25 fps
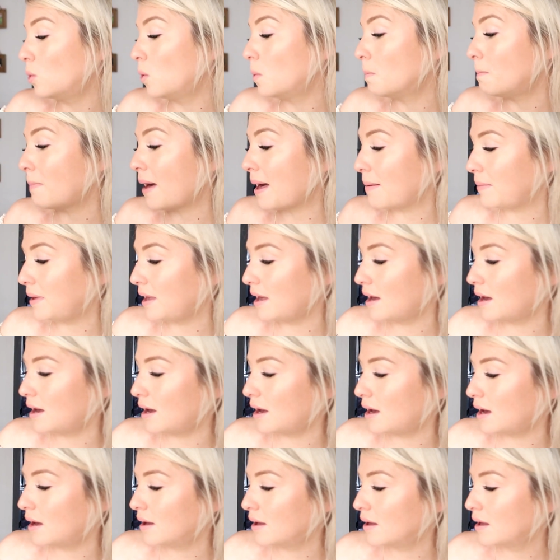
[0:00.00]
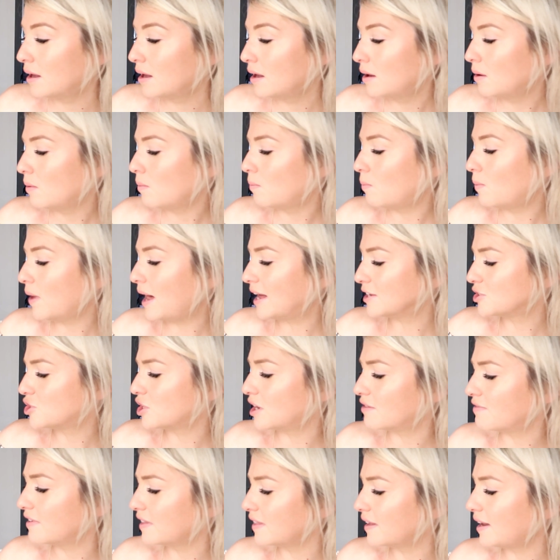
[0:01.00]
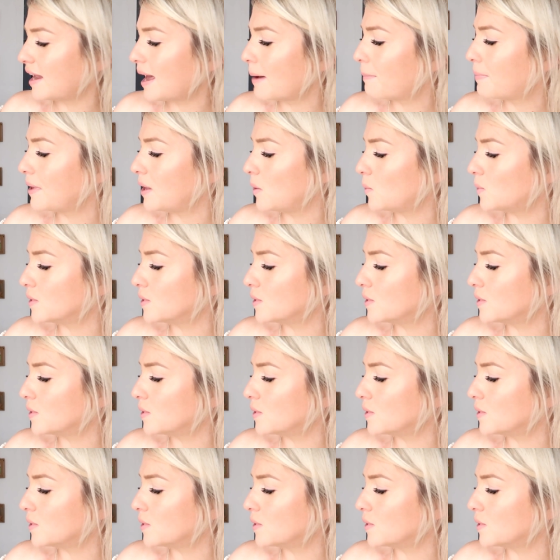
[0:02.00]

Mania. Well, actually I think the nappy